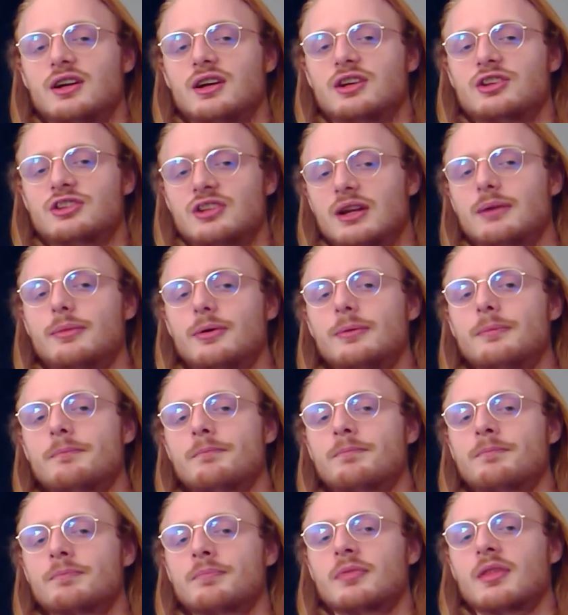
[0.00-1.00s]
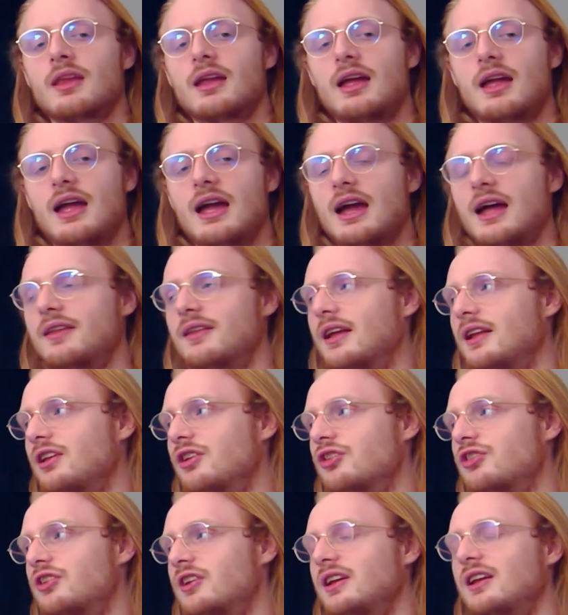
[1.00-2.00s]
syllable, and then you
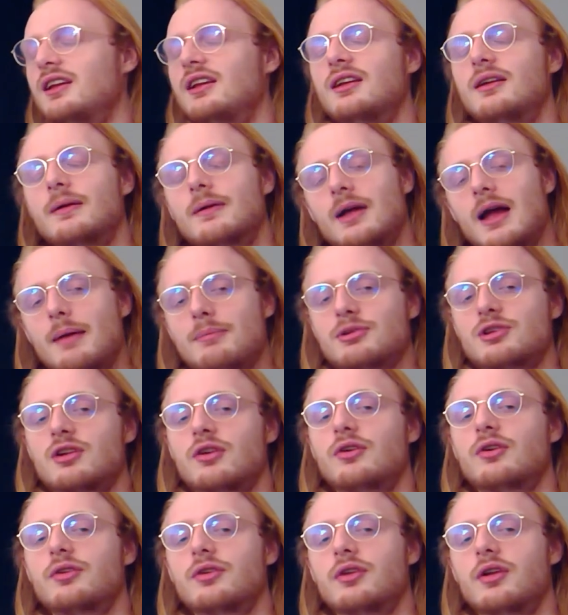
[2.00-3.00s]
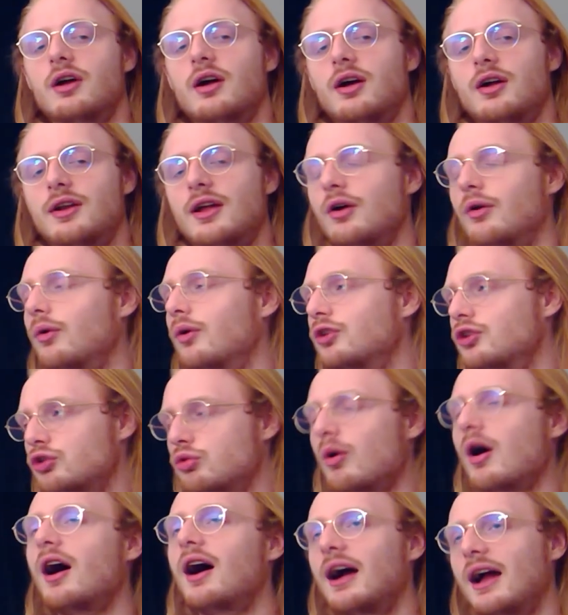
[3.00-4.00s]
see epsilon
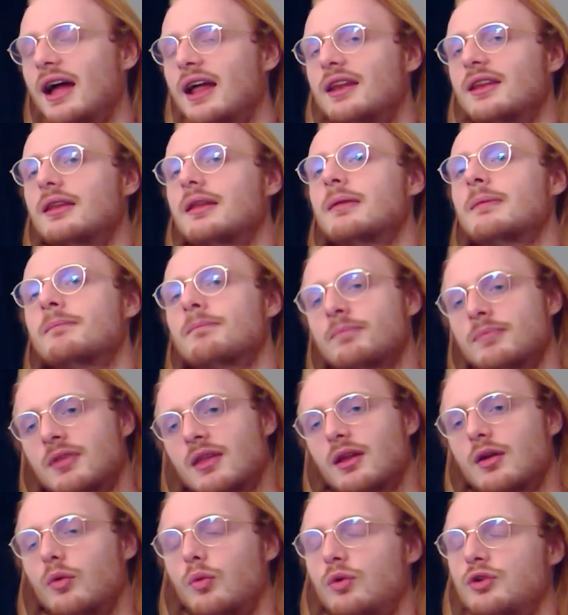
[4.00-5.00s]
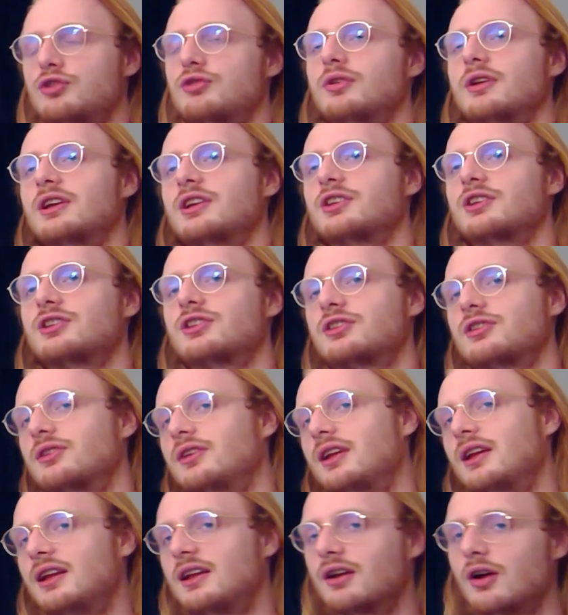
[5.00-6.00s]
schwa n, which is
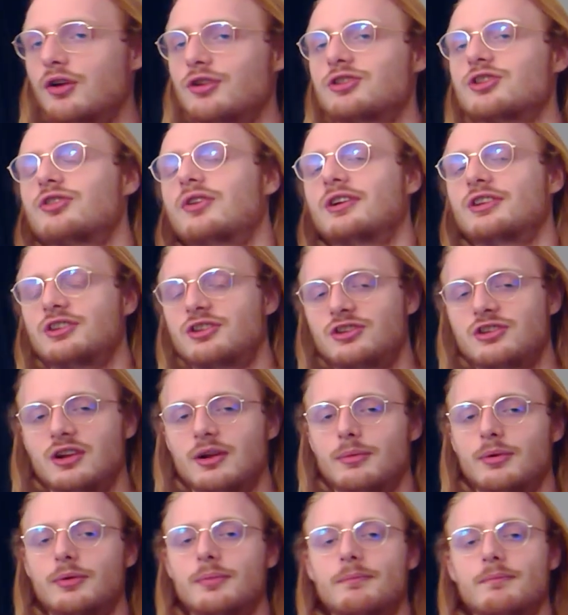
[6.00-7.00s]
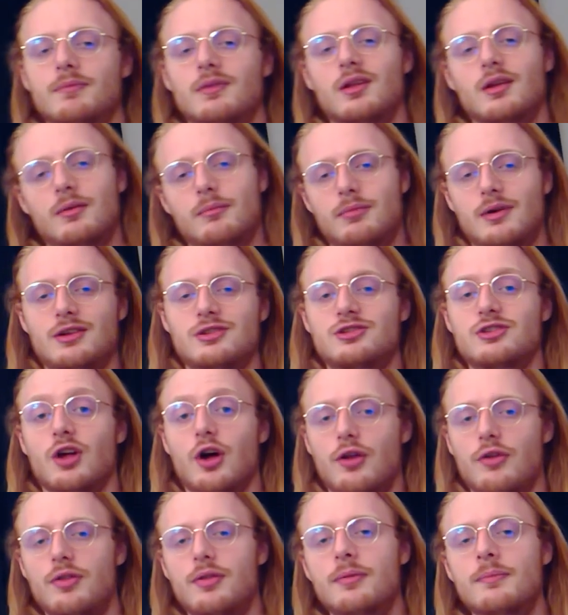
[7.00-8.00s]
the unstressed syllable, pronounced
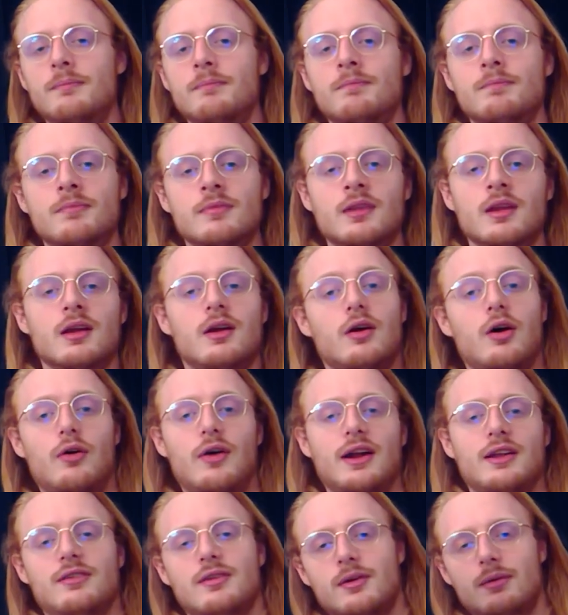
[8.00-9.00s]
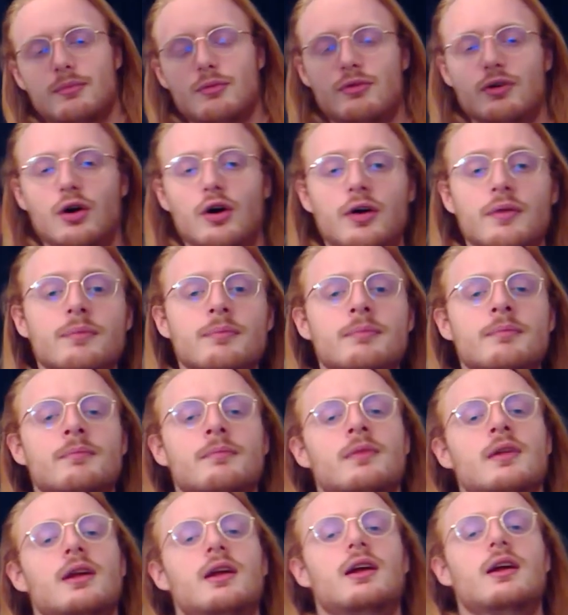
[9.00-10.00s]
un. All right, moving on.
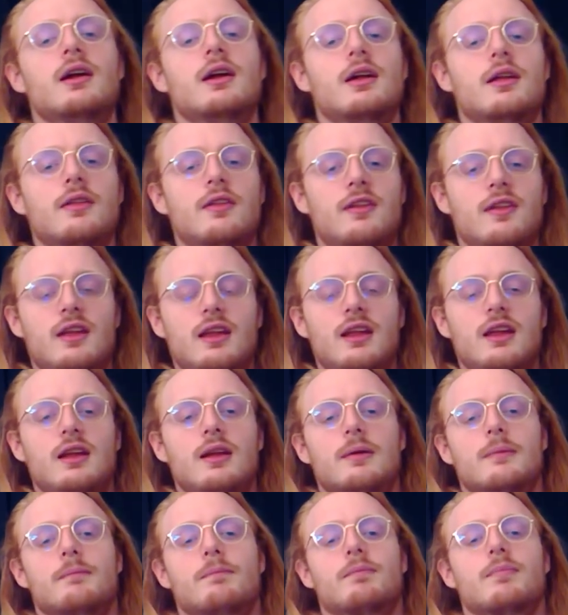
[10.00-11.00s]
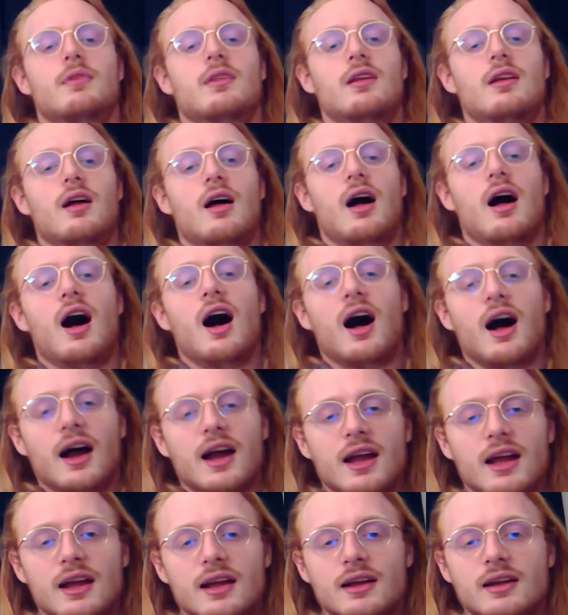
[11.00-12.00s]
The
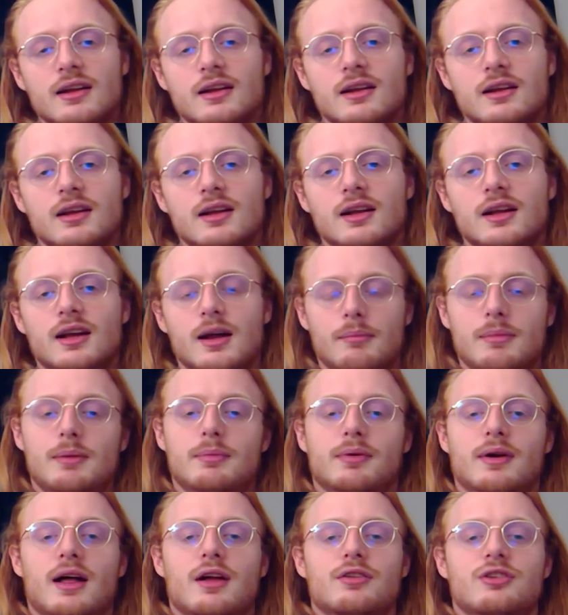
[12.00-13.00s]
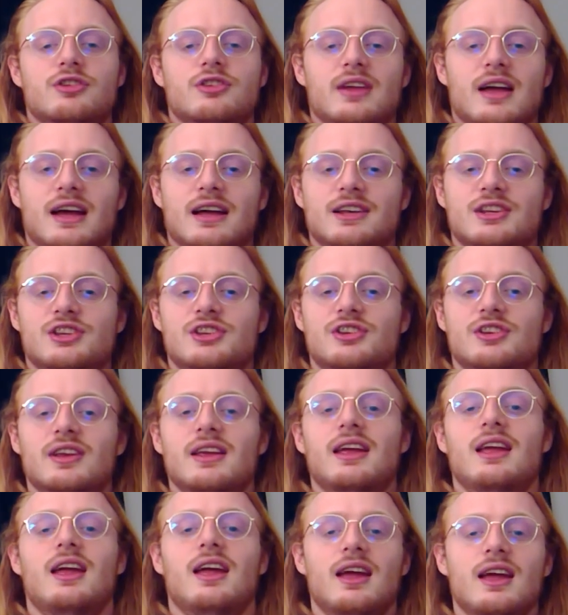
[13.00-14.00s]
I can be pronounced as
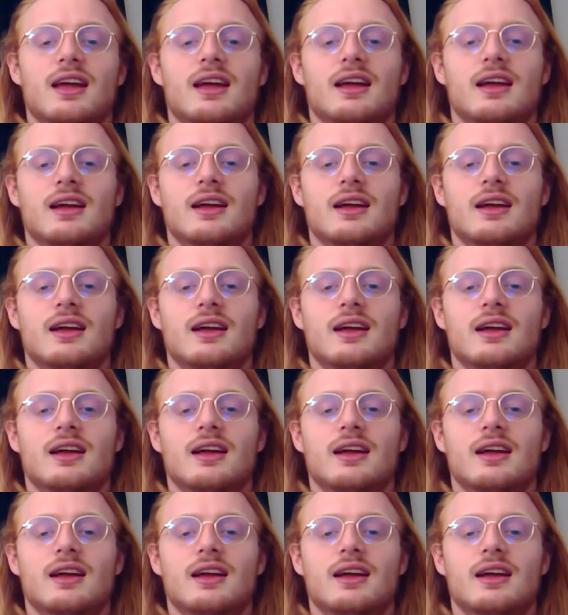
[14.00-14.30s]
I,